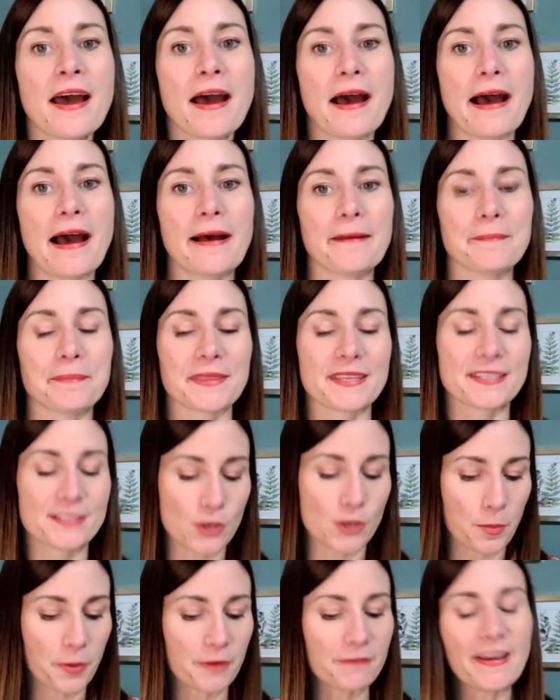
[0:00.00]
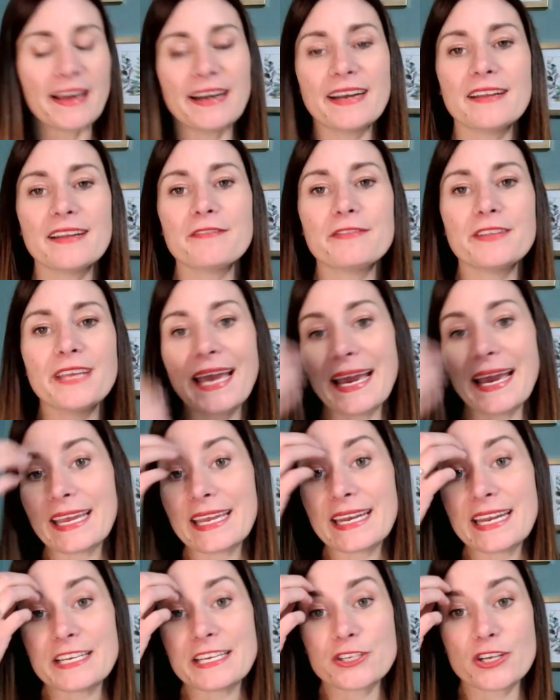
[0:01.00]
Um, so preventatively,
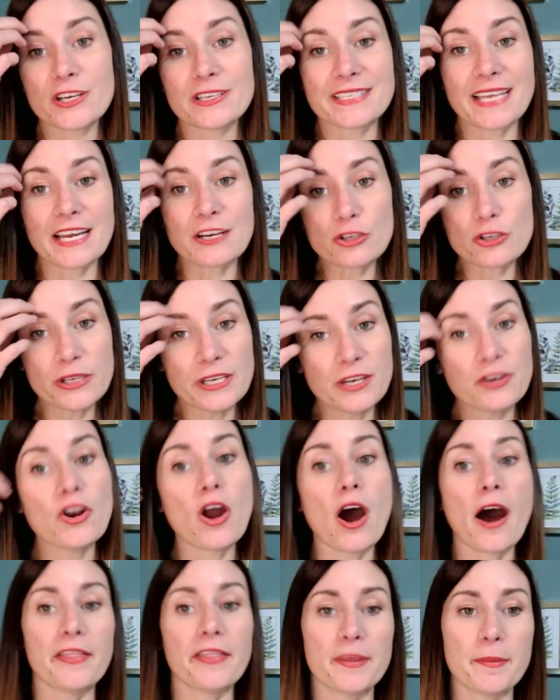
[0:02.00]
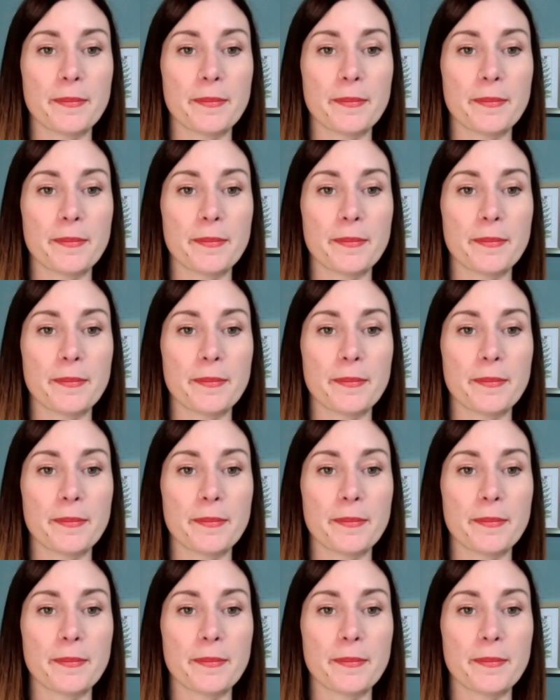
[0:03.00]
echinacea is actually not not the